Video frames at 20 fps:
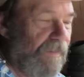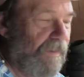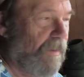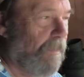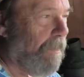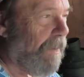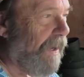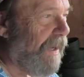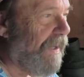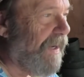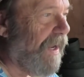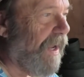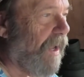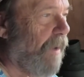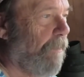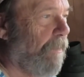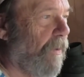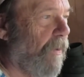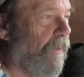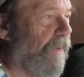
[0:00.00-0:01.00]
The
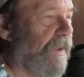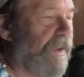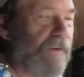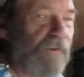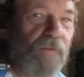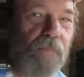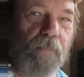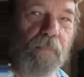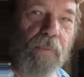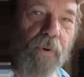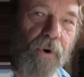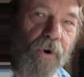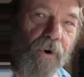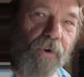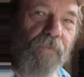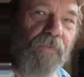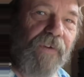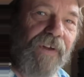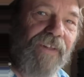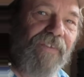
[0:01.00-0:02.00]
pineapple is
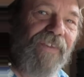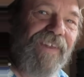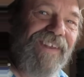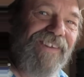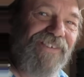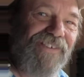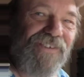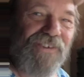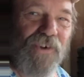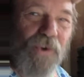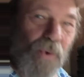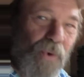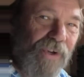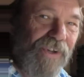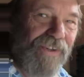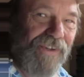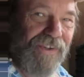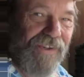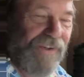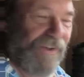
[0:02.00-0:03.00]
perfectly
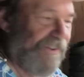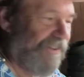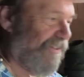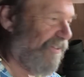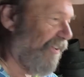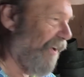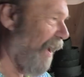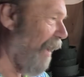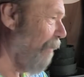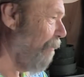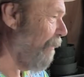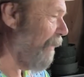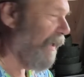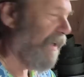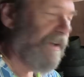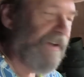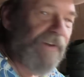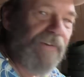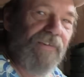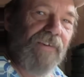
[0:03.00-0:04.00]
suited to this job
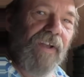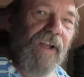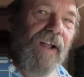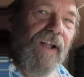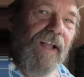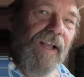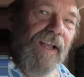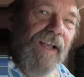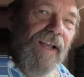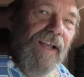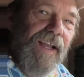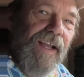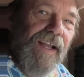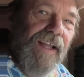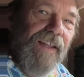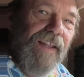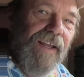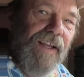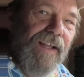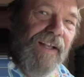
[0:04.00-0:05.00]
because
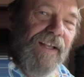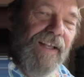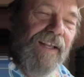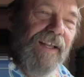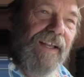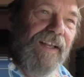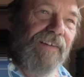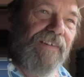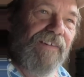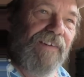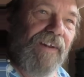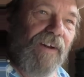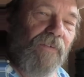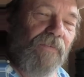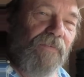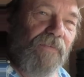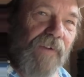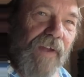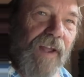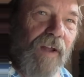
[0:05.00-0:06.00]
it's in a
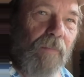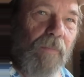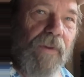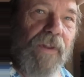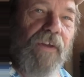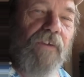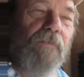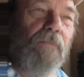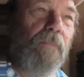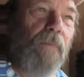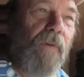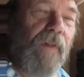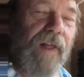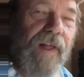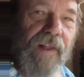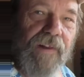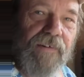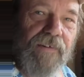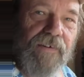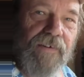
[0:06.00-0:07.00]
family of
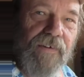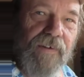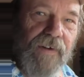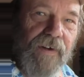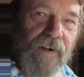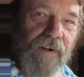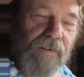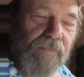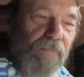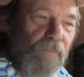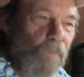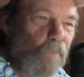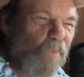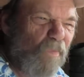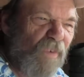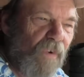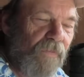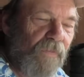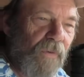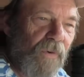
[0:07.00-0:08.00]
plants
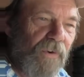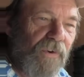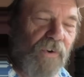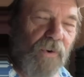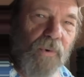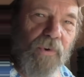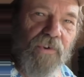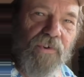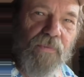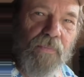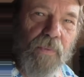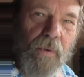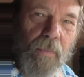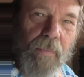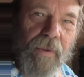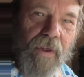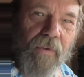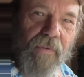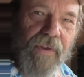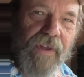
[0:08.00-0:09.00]
referred to as
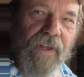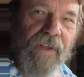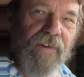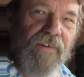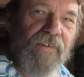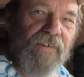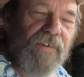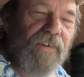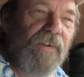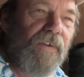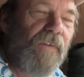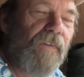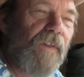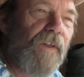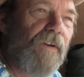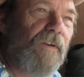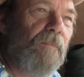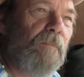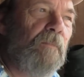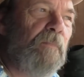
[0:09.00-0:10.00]
bromeliads
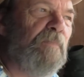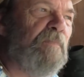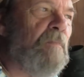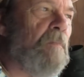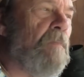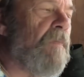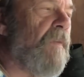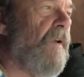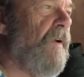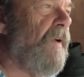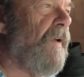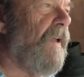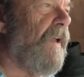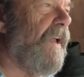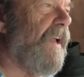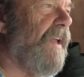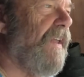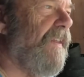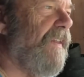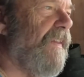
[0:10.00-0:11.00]

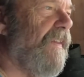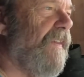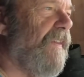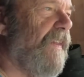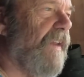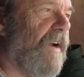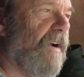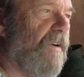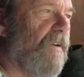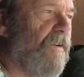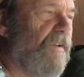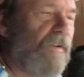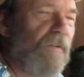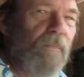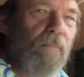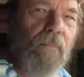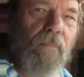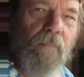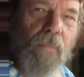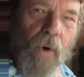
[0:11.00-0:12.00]
that are
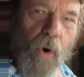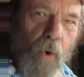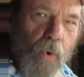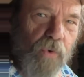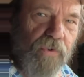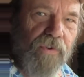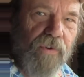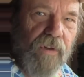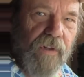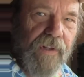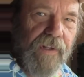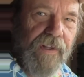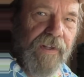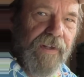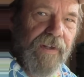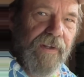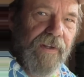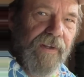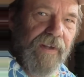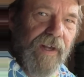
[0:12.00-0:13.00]
mostly
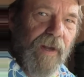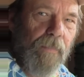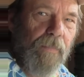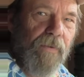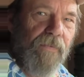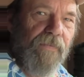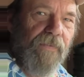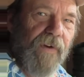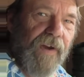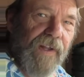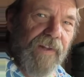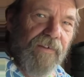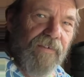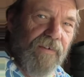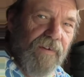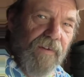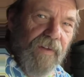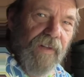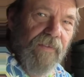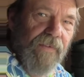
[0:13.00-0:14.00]

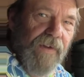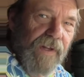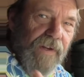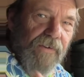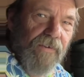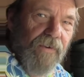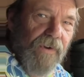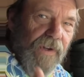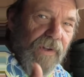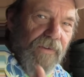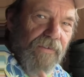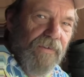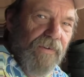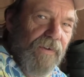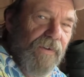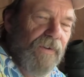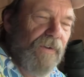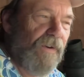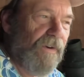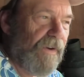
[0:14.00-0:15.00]
epiphytes, live on trees.
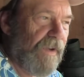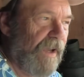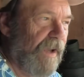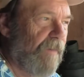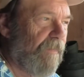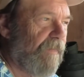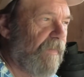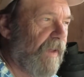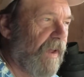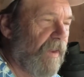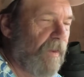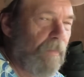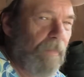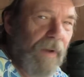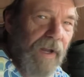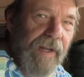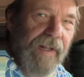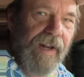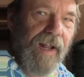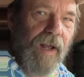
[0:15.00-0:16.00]
Okay, now the
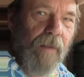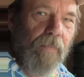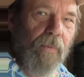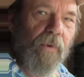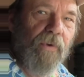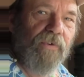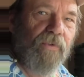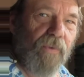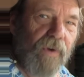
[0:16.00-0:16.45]
pineapple